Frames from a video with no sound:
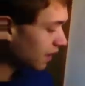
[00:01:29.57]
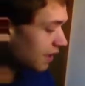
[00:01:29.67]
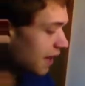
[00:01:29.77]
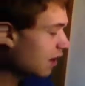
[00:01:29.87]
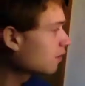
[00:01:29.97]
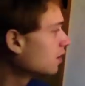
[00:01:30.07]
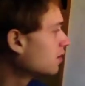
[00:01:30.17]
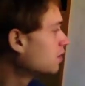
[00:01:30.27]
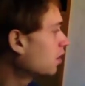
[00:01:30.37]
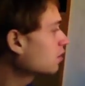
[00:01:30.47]
Now,
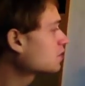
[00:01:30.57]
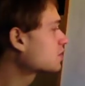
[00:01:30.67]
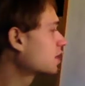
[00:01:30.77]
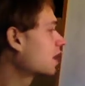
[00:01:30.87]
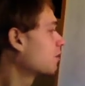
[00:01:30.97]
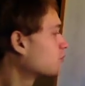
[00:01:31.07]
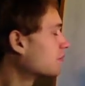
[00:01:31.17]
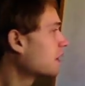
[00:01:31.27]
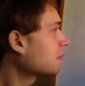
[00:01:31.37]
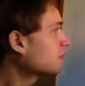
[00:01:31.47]

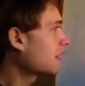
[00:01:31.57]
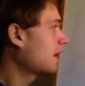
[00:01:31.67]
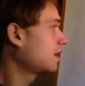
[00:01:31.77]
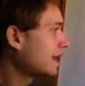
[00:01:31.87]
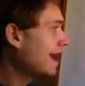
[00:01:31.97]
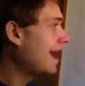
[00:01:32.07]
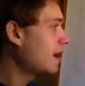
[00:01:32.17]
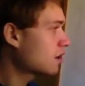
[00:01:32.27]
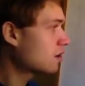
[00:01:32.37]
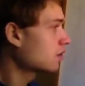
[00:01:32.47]
remember that
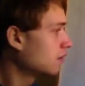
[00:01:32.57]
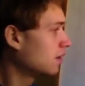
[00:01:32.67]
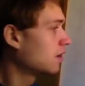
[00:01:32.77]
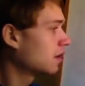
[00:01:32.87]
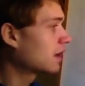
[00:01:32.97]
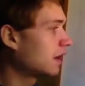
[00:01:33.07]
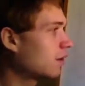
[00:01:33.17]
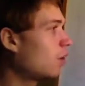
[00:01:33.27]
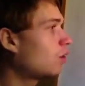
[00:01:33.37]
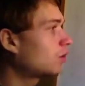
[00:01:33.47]
air can
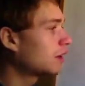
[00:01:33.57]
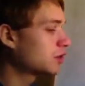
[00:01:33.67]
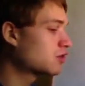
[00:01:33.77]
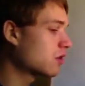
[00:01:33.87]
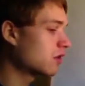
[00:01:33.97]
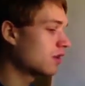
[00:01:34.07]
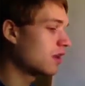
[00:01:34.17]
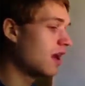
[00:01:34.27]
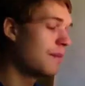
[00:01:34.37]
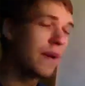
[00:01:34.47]
hold a
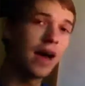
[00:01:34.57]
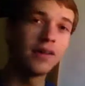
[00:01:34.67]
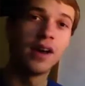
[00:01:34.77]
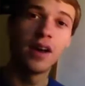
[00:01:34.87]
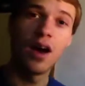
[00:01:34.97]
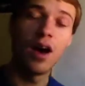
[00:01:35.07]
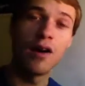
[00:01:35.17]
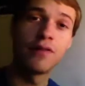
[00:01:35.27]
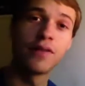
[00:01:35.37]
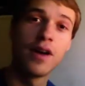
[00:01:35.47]
certain amount
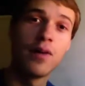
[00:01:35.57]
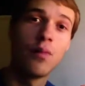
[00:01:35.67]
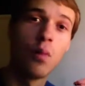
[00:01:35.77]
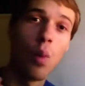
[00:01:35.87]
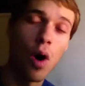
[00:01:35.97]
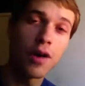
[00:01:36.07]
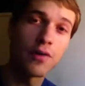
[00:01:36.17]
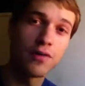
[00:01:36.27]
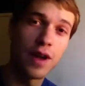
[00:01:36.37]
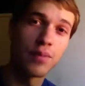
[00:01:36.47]
of
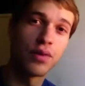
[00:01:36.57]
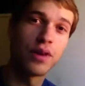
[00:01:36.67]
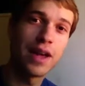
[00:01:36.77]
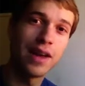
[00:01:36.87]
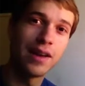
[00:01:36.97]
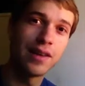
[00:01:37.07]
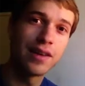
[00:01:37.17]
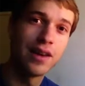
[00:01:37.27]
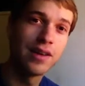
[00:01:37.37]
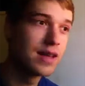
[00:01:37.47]
water vapor in it.
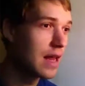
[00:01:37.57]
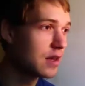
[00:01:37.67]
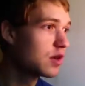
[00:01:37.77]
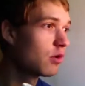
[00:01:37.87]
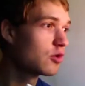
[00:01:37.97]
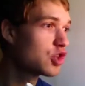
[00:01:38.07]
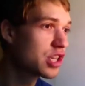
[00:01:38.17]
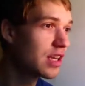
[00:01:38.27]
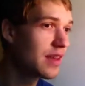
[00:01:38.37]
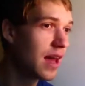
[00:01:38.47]
And you don't
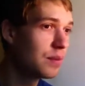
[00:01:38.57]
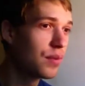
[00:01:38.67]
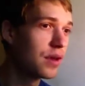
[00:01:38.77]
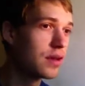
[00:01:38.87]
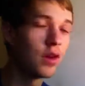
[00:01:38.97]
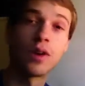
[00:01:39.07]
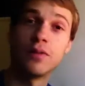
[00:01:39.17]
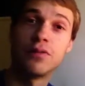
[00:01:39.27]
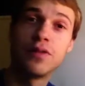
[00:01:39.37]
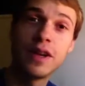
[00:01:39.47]
see that, but you
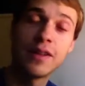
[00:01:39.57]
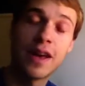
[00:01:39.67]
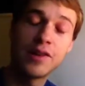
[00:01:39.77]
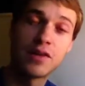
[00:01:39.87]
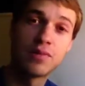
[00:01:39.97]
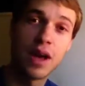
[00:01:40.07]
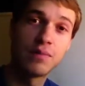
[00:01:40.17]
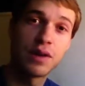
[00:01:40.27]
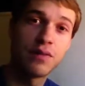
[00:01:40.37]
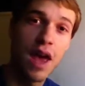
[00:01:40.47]
can feel that
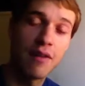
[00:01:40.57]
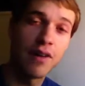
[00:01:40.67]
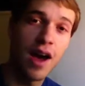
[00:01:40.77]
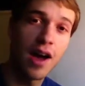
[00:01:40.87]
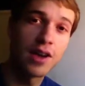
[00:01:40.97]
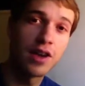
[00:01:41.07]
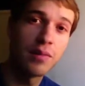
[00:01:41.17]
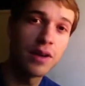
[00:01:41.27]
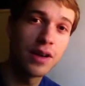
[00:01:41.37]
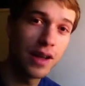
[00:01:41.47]
sometimes if you have high
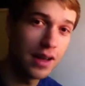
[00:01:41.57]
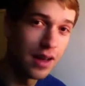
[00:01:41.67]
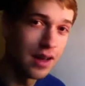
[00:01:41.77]
humidity.